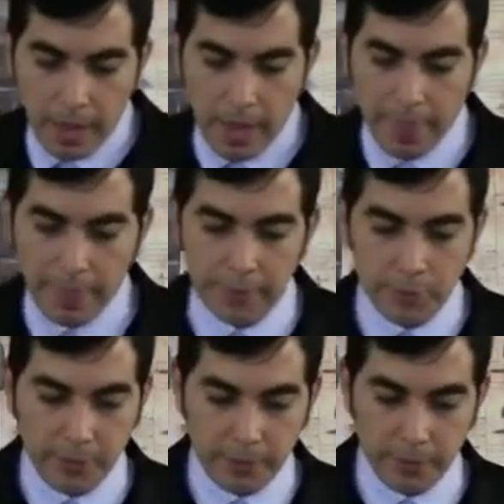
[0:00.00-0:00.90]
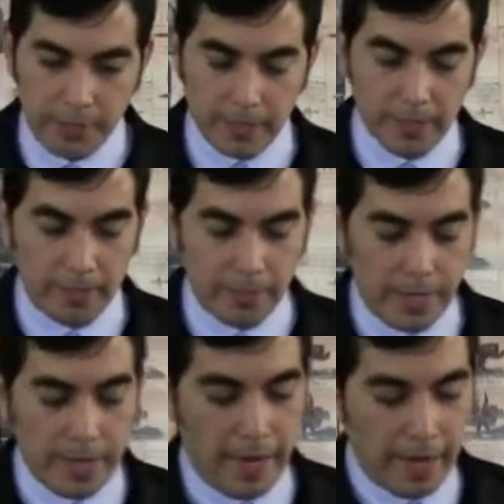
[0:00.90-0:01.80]
led them to expect him
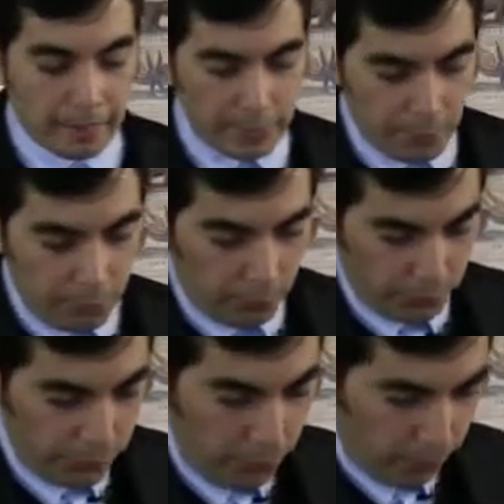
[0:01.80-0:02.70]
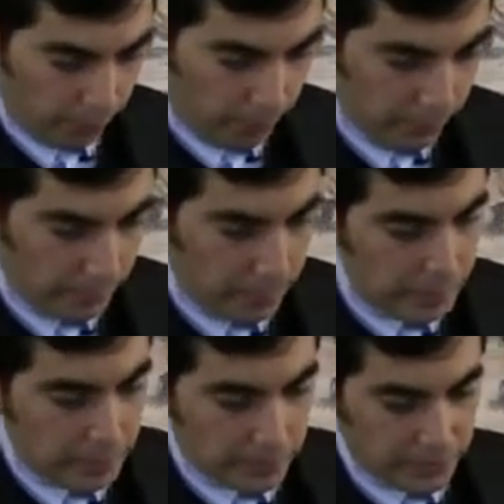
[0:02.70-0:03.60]
in 1844.
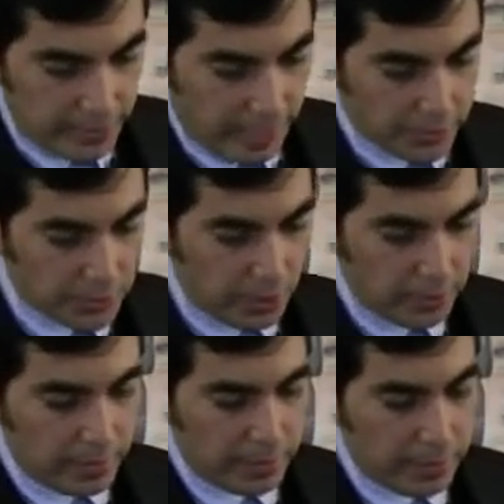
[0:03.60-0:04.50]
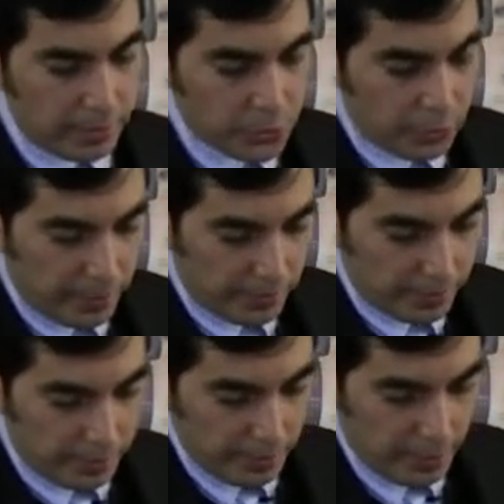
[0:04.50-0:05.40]
Yet I saw that the
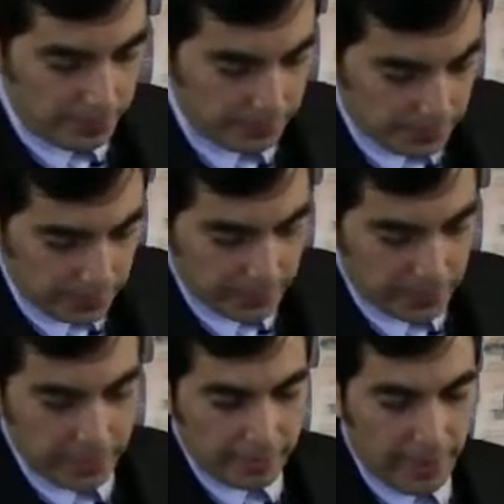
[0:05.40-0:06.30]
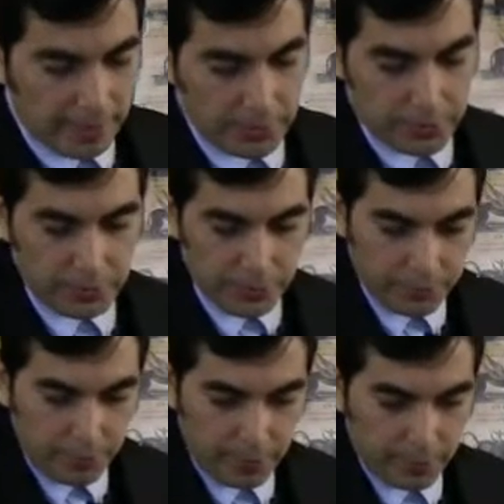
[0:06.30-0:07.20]
majority did not possess that energy
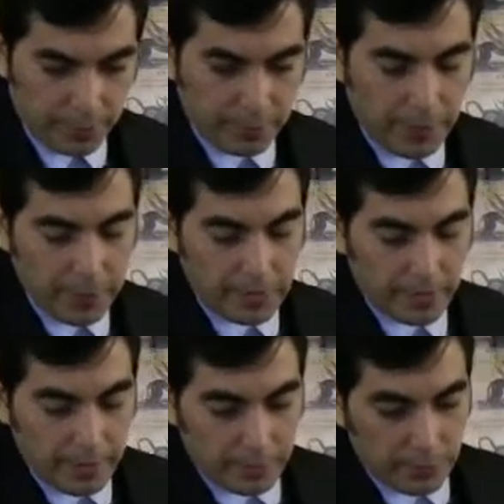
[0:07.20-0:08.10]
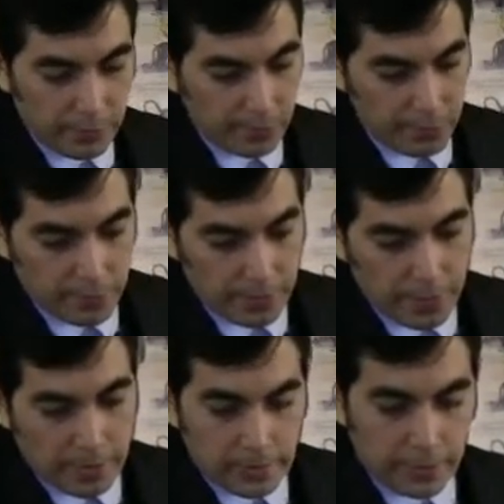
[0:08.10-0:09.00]
which marked their faith in
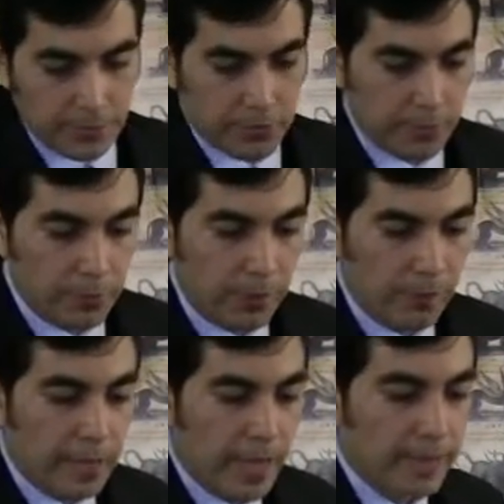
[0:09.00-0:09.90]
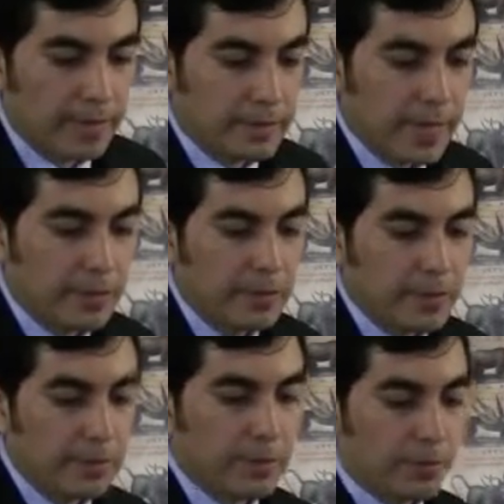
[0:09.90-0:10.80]
1843. Their disappointment had
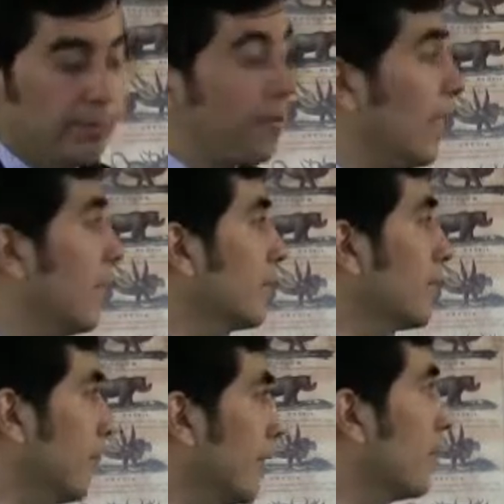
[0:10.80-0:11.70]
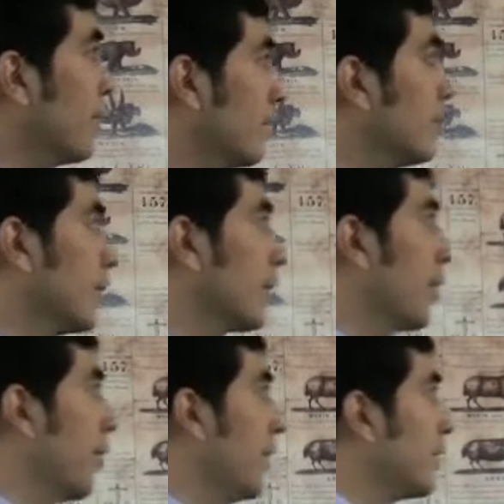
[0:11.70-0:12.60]
dampened their faith, so they were
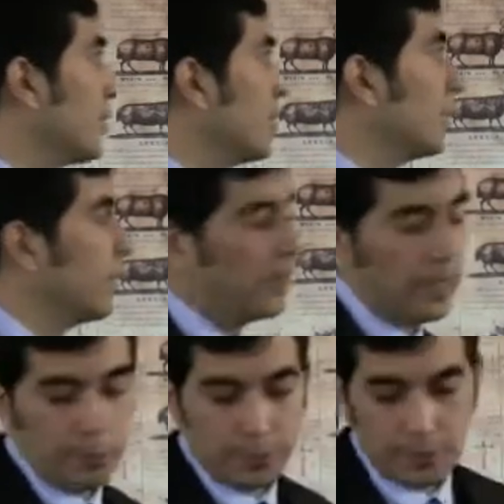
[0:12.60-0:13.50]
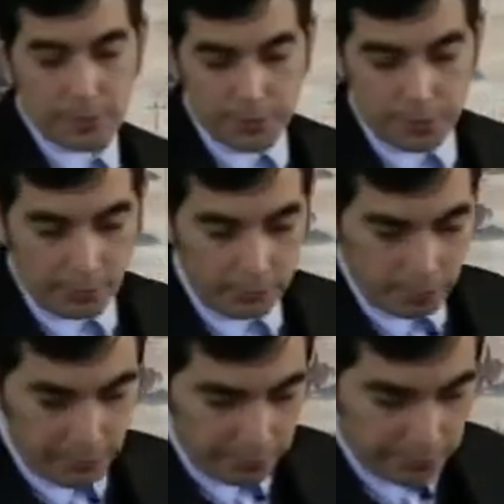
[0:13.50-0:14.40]
discouraged. That was the result
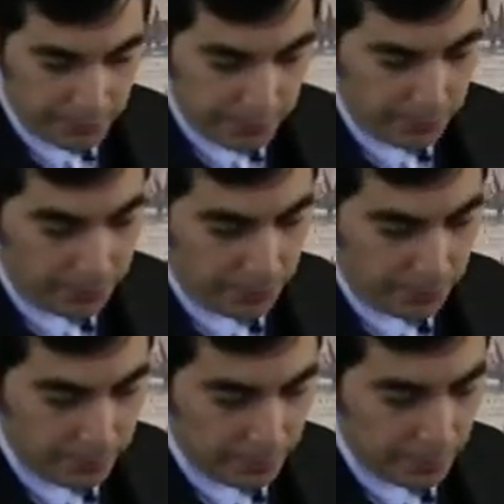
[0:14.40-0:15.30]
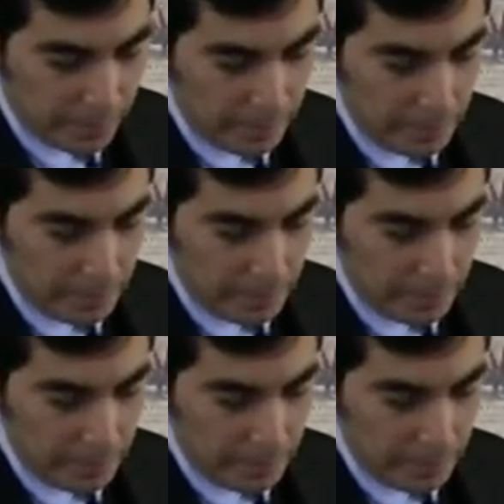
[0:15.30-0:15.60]
of the first disappointment.